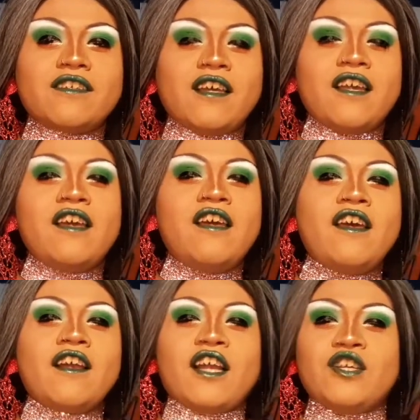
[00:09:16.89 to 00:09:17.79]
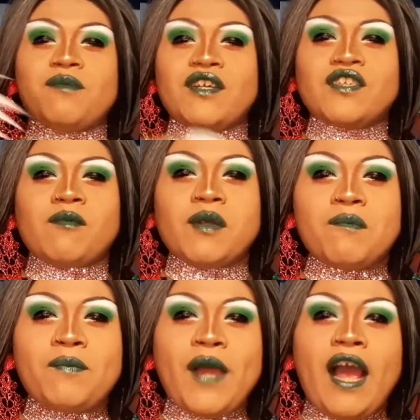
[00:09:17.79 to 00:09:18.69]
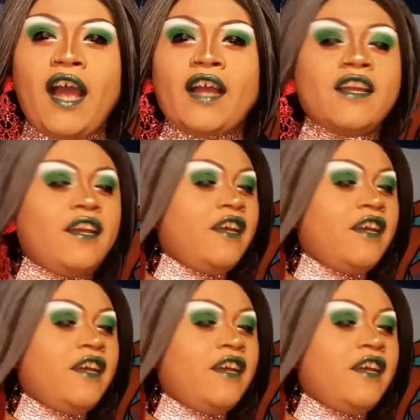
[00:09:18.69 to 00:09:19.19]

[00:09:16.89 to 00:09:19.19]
like, can you bring someone back?